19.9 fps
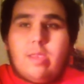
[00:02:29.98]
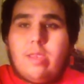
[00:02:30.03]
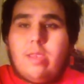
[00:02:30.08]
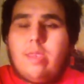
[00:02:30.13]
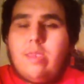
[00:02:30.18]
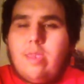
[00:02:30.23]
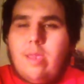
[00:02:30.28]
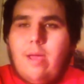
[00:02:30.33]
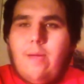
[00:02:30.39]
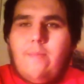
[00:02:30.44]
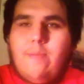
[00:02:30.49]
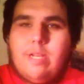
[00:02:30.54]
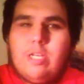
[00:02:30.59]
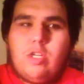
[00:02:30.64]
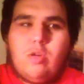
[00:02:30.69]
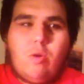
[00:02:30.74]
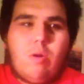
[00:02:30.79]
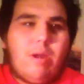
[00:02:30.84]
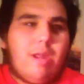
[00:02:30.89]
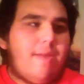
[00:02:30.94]
the
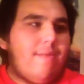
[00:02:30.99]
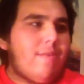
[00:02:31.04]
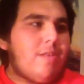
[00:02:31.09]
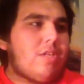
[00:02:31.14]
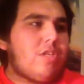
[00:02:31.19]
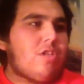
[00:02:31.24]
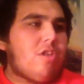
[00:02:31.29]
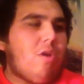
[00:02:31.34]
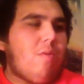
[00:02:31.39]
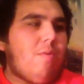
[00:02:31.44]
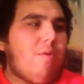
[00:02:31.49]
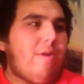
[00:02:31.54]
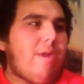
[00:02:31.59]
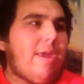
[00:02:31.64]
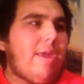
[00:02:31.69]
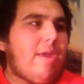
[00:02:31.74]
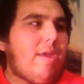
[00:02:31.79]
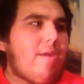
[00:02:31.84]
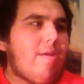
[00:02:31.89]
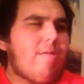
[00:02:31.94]
majority of the slow mo
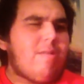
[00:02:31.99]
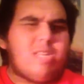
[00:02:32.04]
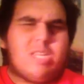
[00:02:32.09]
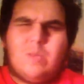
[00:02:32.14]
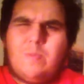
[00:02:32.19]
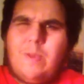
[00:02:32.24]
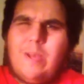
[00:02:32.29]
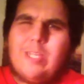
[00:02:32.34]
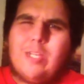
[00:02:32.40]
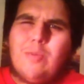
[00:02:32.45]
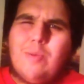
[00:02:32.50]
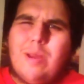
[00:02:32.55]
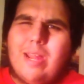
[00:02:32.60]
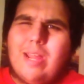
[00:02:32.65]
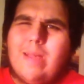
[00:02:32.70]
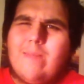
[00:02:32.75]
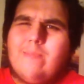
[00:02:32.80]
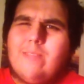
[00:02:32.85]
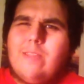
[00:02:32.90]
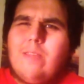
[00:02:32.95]
he used, especially when it
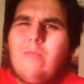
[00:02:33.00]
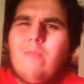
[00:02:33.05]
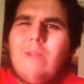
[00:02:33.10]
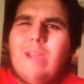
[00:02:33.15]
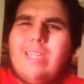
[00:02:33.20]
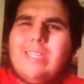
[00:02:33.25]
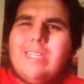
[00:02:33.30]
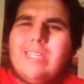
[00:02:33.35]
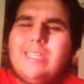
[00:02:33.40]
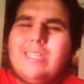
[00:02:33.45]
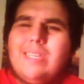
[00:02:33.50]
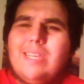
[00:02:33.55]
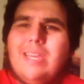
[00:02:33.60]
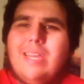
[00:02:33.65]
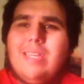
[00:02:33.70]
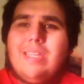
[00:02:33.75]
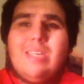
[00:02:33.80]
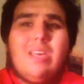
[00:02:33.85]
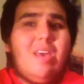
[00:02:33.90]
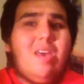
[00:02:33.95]
comes to the racing
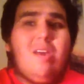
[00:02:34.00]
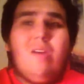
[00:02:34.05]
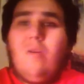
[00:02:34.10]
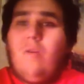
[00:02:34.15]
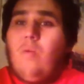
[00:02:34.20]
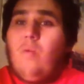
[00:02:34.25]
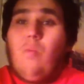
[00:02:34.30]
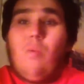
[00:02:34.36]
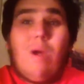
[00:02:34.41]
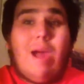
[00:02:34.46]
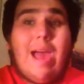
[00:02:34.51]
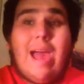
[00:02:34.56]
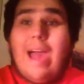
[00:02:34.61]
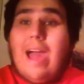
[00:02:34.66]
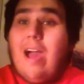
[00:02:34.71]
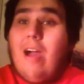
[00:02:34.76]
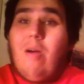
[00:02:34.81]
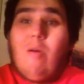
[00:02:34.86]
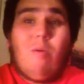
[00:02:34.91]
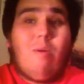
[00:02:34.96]
scenes,
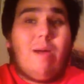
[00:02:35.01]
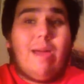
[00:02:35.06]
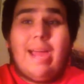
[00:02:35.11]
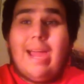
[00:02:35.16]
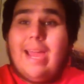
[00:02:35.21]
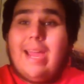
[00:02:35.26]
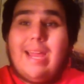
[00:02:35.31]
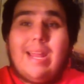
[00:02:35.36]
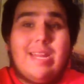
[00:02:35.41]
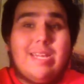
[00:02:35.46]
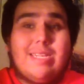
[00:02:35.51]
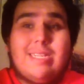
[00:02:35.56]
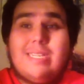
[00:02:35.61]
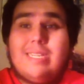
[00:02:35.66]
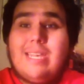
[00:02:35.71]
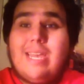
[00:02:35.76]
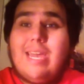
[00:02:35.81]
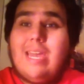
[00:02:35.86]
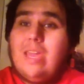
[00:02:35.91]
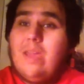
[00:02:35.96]
wow, I gotta
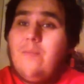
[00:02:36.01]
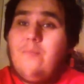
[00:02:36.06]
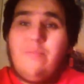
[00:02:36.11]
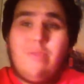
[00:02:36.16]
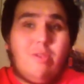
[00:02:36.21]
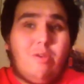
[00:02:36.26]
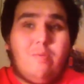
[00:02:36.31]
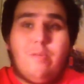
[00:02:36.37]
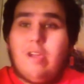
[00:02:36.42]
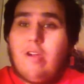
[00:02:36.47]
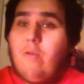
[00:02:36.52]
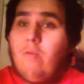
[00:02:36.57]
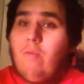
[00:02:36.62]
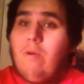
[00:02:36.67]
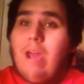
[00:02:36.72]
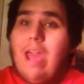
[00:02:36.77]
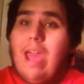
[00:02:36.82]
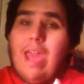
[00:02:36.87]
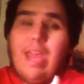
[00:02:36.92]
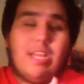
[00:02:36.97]
say, it blew me
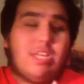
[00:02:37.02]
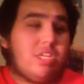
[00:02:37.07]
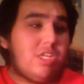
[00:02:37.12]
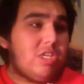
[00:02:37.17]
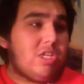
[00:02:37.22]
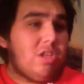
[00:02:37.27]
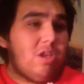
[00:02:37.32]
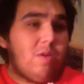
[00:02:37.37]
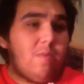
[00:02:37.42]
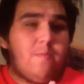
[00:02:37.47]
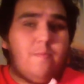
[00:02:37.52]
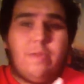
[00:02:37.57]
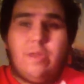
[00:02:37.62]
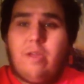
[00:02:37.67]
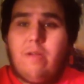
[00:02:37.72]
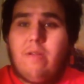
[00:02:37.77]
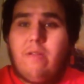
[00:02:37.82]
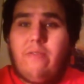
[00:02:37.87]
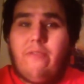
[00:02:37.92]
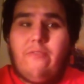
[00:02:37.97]
away. It just looked
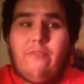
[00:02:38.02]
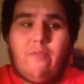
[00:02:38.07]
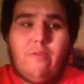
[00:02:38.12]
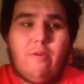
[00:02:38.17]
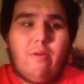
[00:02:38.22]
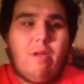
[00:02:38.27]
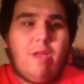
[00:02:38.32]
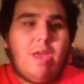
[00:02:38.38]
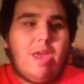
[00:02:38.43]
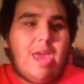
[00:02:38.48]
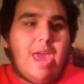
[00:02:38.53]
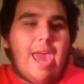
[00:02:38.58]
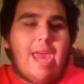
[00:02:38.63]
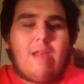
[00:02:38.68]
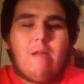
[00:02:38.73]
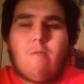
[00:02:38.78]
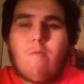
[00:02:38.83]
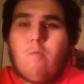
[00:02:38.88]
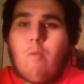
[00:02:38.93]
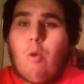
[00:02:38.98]
beautiful
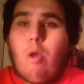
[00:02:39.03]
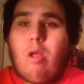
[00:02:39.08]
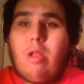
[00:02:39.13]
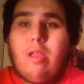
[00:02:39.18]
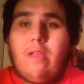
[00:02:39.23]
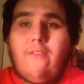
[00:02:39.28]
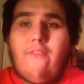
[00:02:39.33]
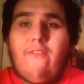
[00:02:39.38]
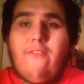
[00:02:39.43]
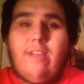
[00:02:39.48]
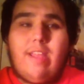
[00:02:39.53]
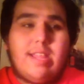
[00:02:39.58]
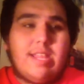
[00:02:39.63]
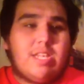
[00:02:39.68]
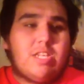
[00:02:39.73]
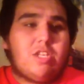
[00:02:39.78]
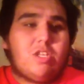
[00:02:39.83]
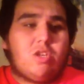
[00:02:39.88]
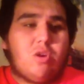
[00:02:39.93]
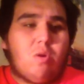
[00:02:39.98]
and it really fit
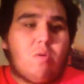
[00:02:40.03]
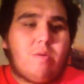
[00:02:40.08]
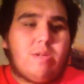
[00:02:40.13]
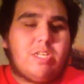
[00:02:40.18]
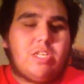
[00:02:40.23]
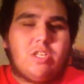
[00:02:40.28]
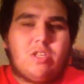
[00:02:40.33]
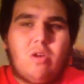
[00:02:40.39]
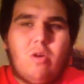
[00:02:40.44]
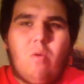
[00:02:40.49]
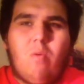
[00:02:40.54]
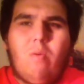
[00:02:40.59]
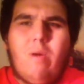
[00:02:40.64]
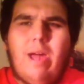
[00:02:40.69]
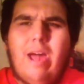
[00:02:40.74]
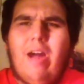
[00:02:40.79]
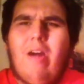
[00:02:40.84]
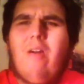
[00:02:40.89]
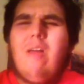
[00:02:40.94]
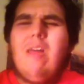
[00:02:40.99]
the story so
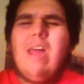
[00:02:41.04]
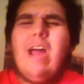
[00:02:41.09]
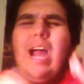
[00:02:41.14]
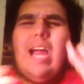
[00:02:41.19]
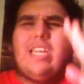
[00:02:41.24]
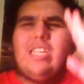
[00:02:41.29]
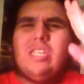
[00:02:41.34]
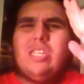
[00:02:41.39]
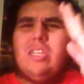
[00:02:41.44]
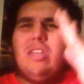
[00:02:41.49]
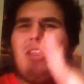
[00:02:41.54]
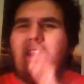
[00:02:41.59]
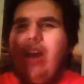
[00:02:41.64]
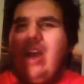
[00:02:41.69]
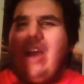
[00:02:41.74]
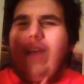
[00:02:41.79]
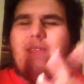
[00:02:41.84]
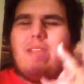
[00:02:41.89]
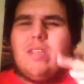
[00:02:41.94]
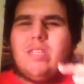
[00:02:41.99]
well. I just
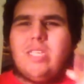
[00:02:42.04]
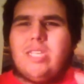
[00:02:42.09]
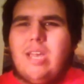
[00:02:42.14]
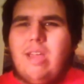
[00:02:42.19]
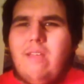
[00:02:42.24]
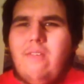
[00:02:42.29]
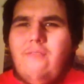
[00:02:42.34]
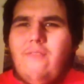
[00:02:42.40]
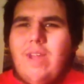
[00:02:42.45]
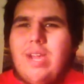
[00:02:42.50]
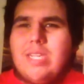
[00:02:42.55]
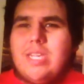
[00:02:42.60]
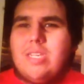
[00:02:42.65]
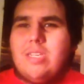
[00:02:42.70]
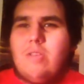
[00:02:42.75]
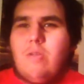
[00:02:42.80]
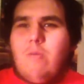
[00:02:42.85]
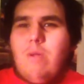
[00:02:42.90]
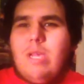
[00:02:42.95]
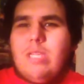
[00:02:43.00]
loved those sound effects
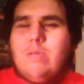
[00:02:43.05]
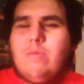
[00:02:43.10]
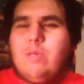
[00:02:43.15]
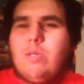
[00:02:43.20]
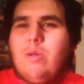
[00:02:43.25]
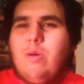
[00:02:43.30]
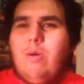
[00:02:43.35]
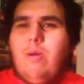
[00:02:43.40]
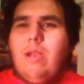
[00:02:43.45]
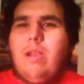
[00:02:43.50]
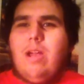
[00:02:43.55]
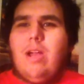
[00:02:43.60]
as the racing was going